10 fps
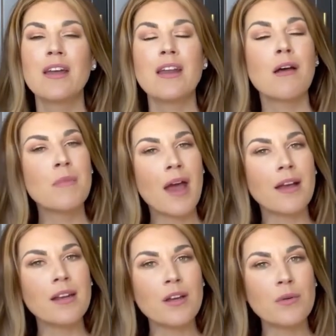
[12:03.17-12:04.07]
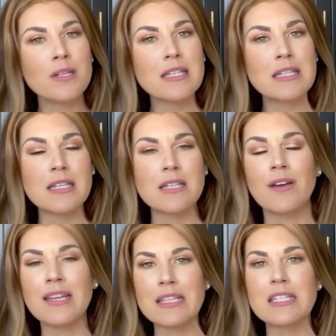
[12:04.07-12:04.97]
Now, I'm not going to go into
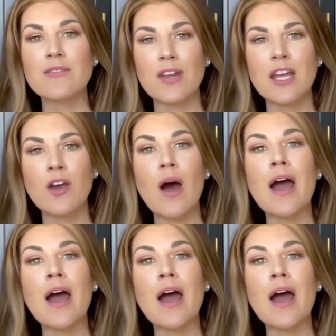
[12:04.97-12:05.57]
detail in this video.